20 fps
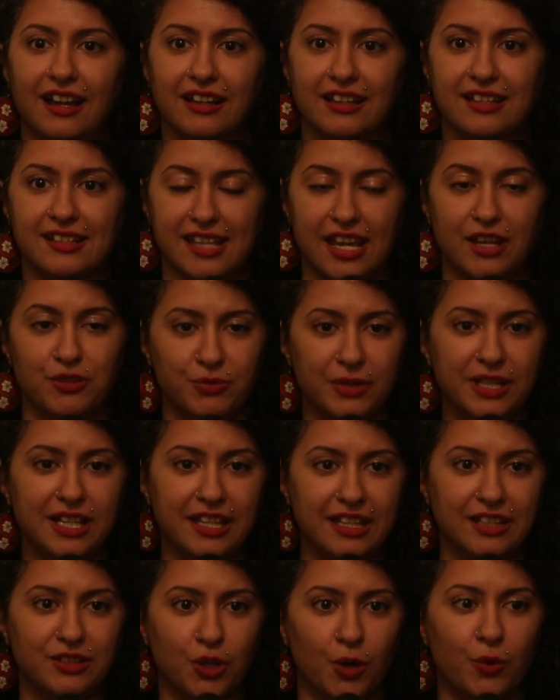because I
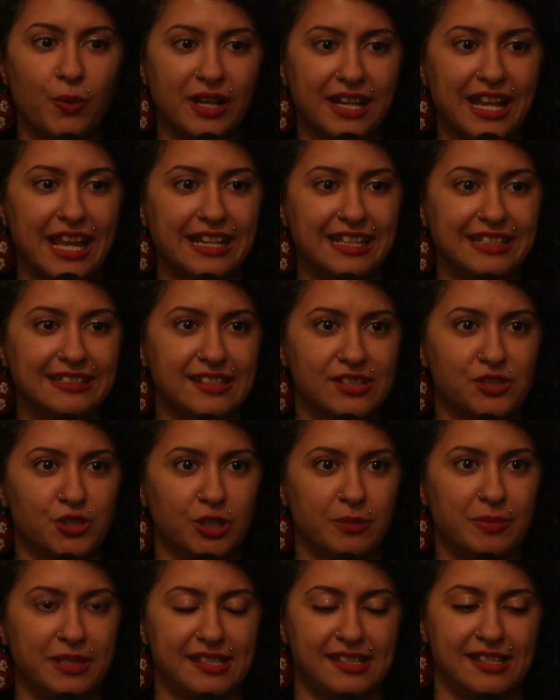really don't want any
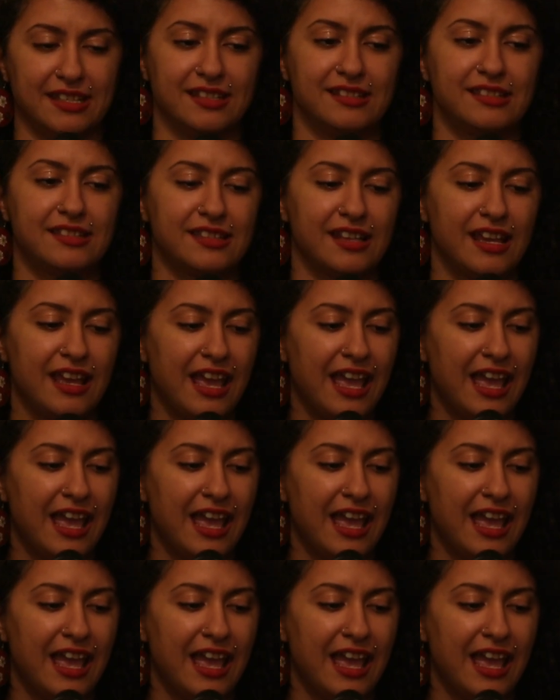disturbances.